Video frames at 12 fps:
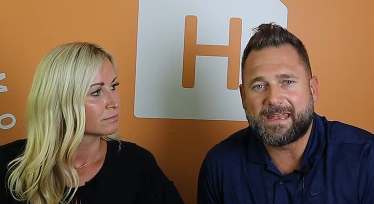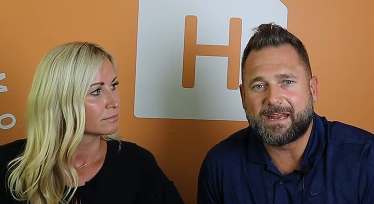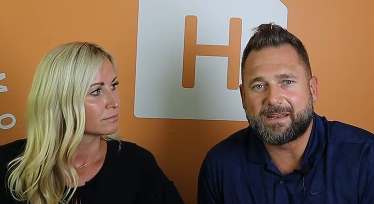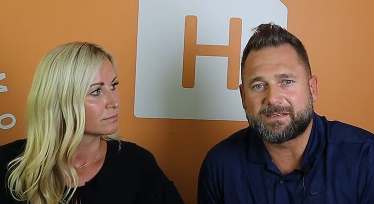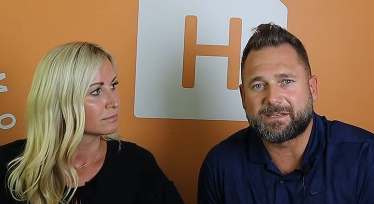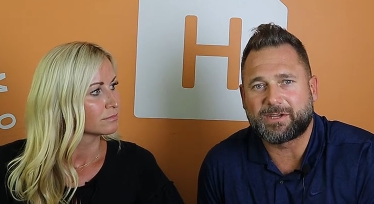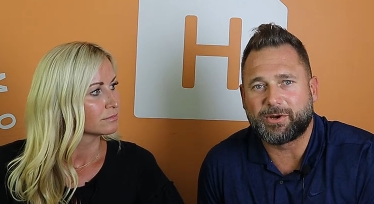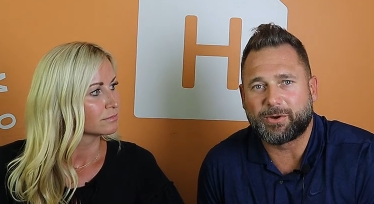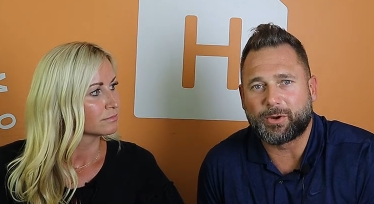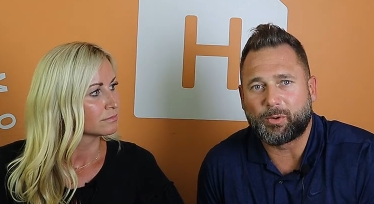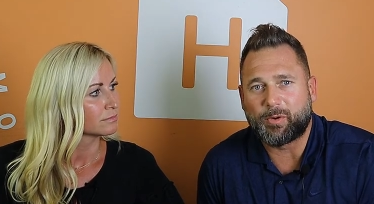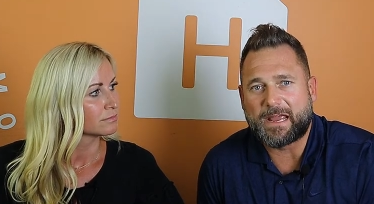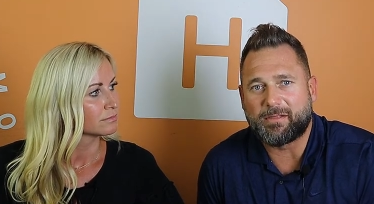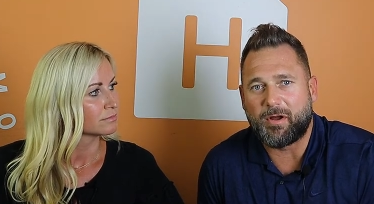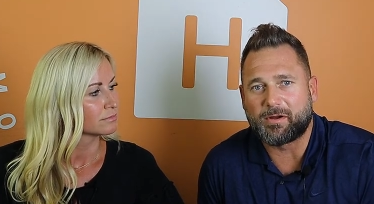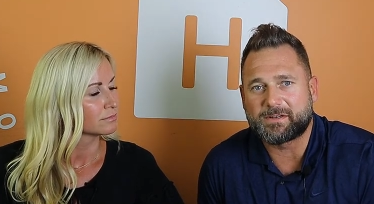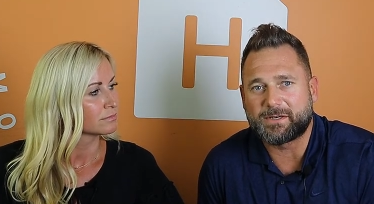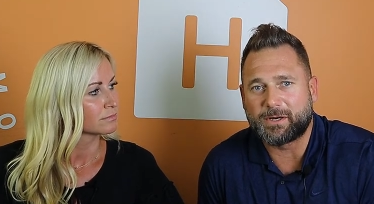Speaker 1: idea to secure your rate
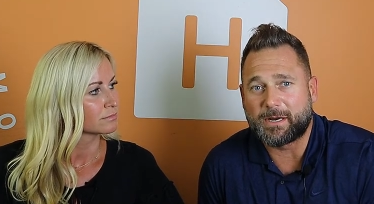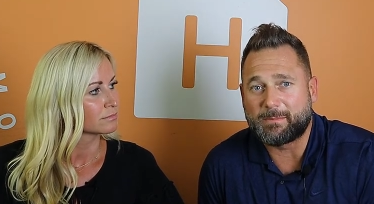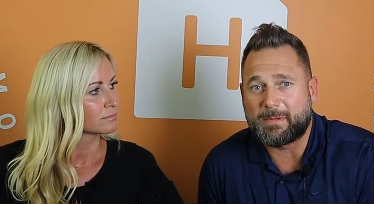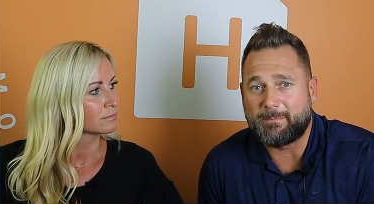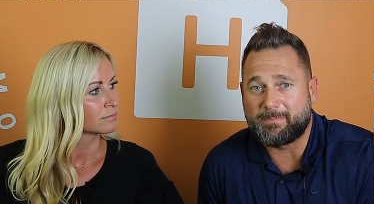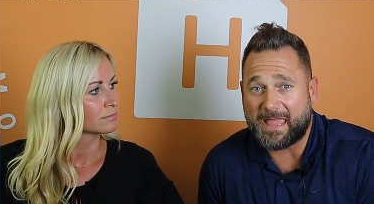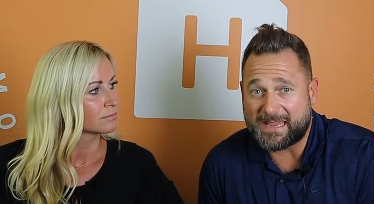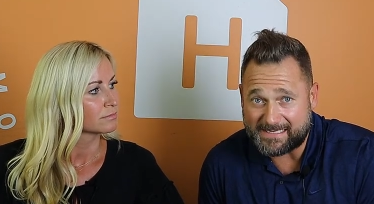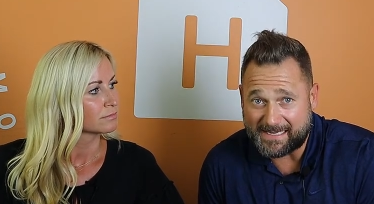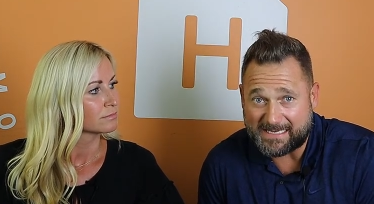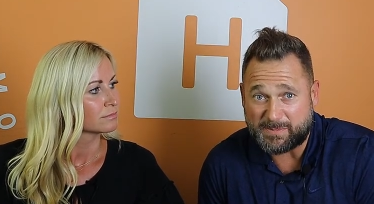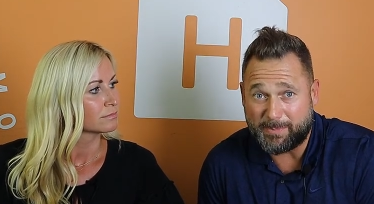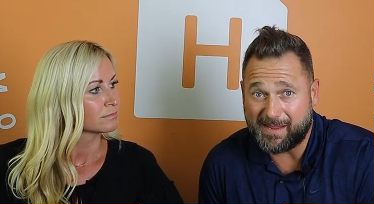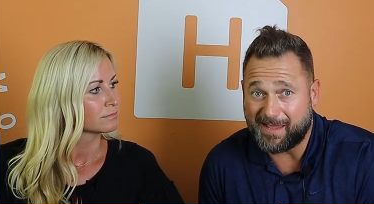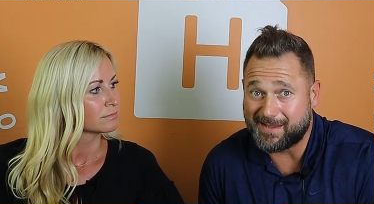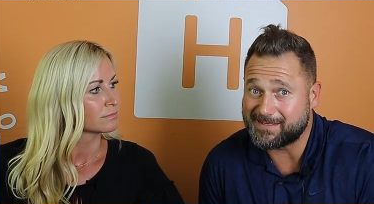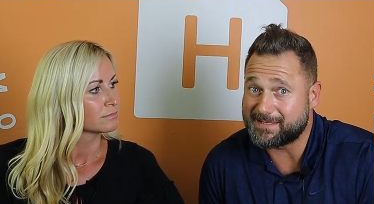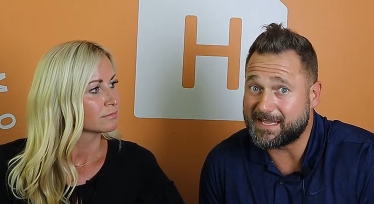long term, I'm guessing it's
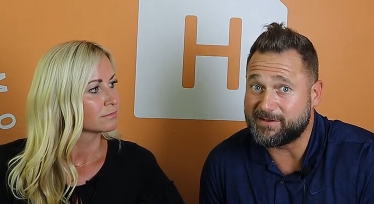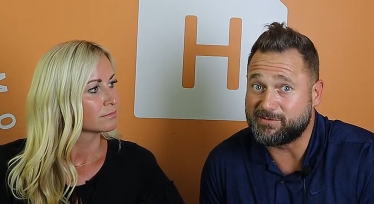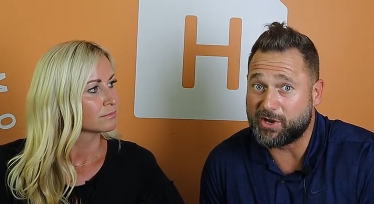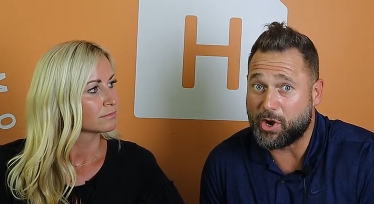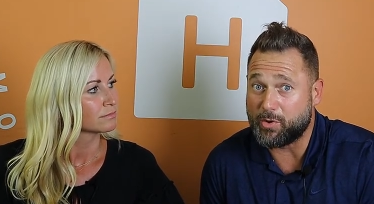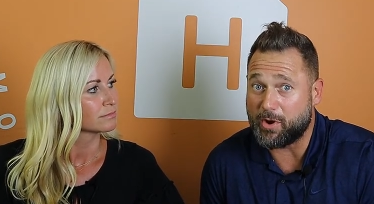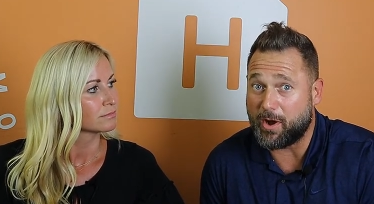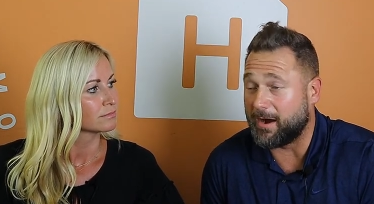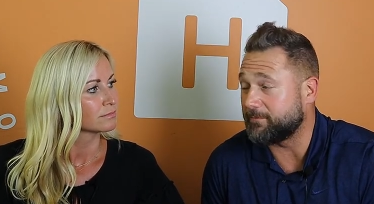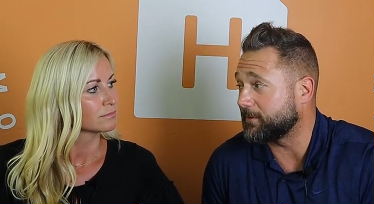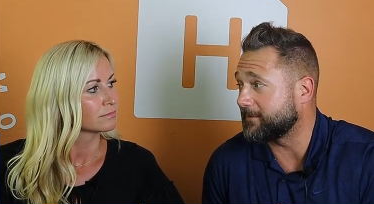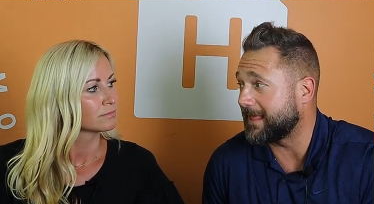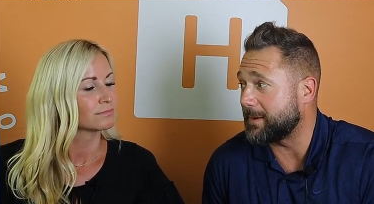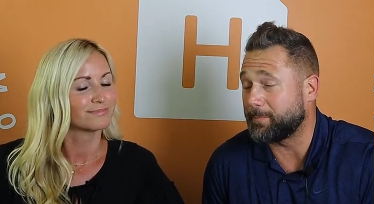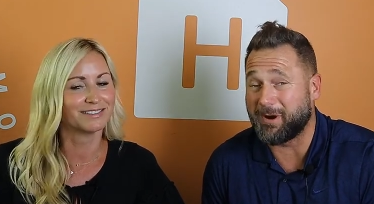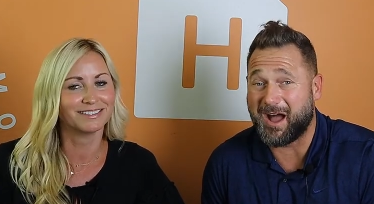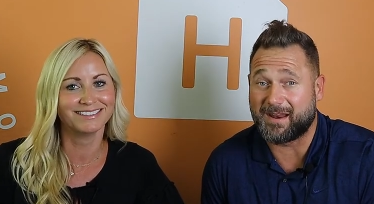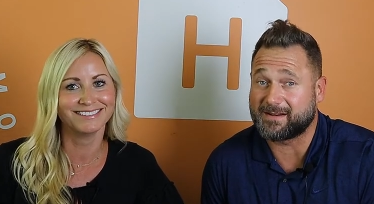because they don't offer that
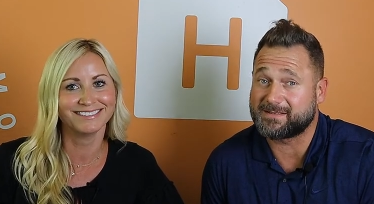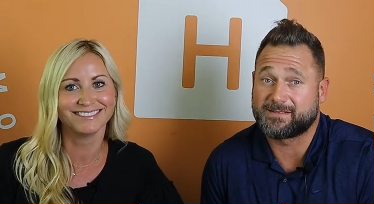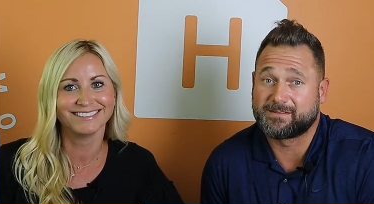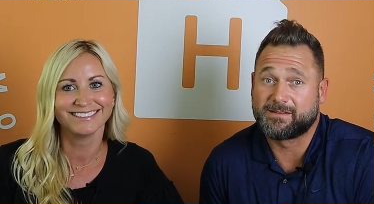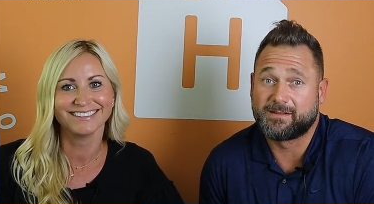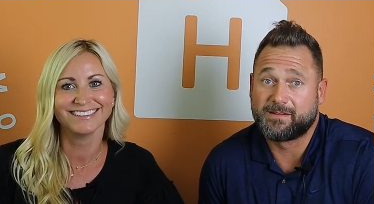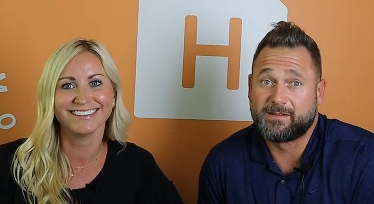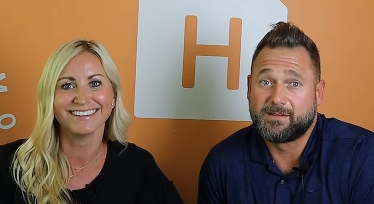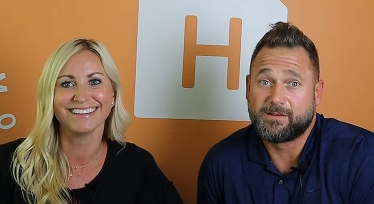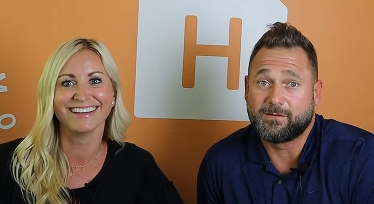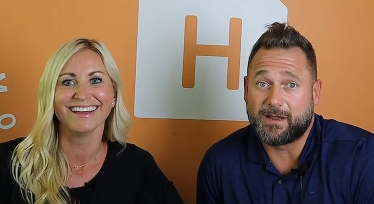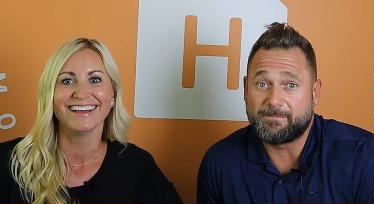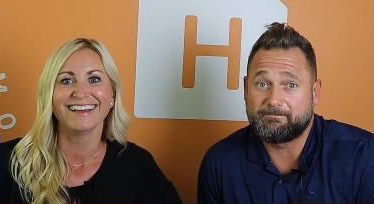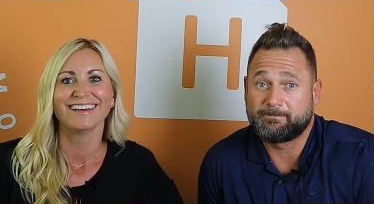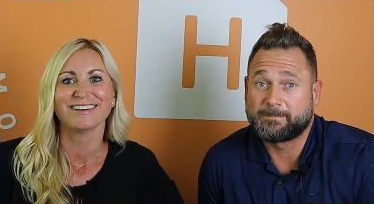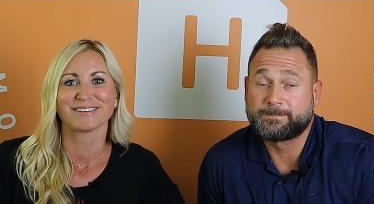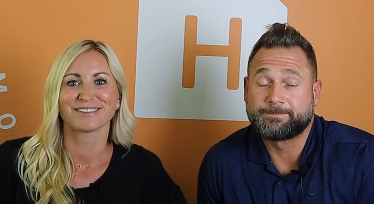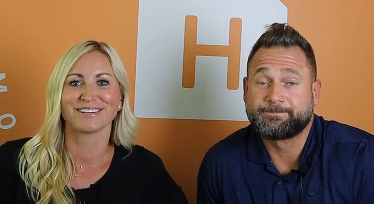product, right?
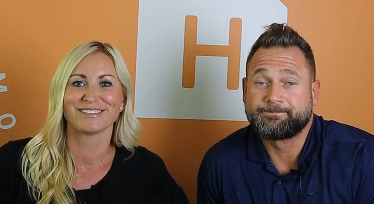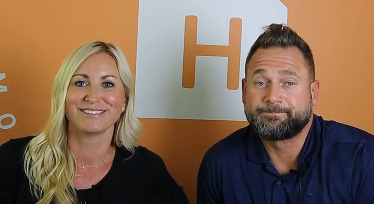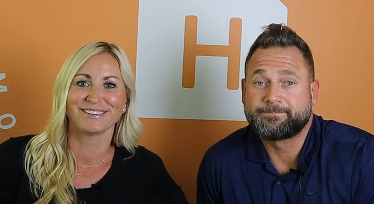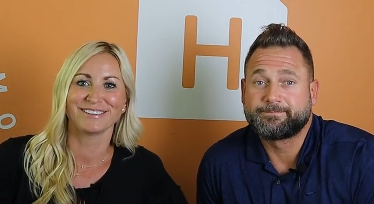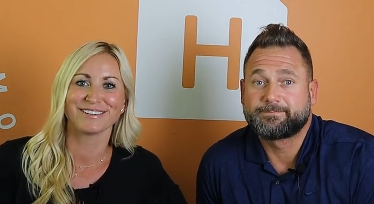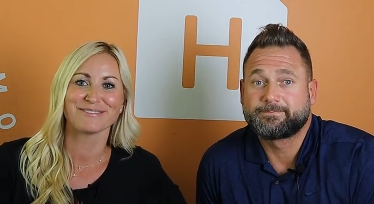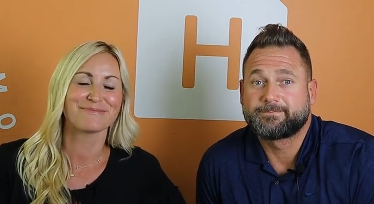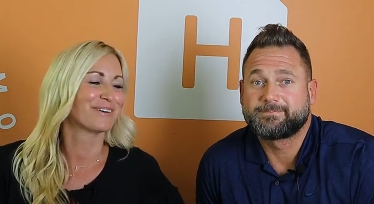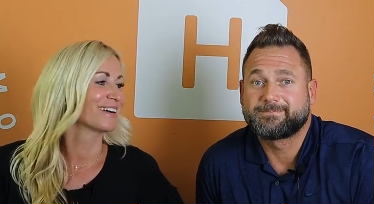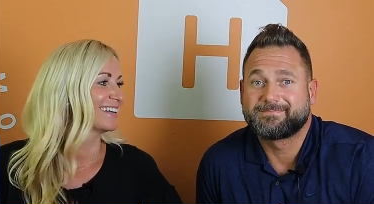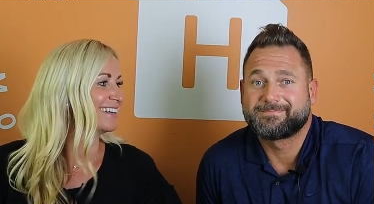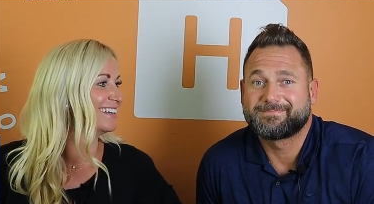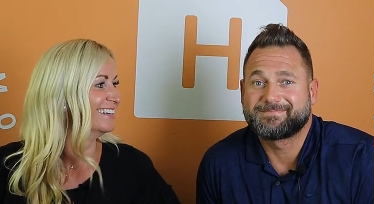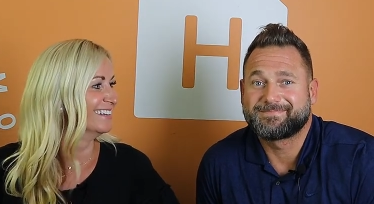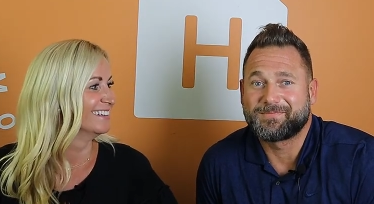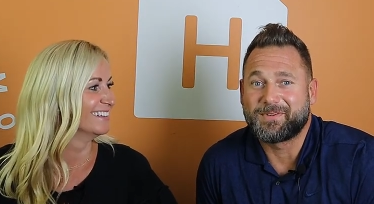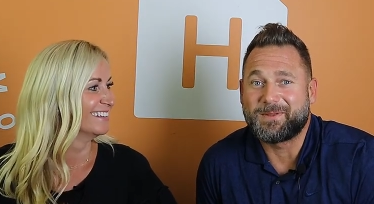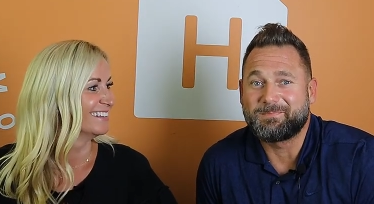Good point.
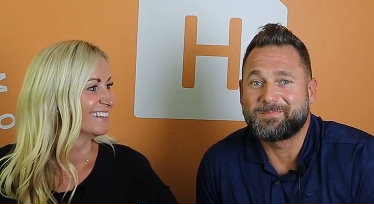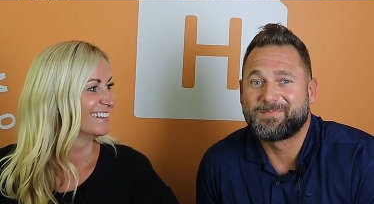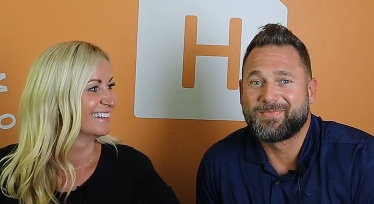Right.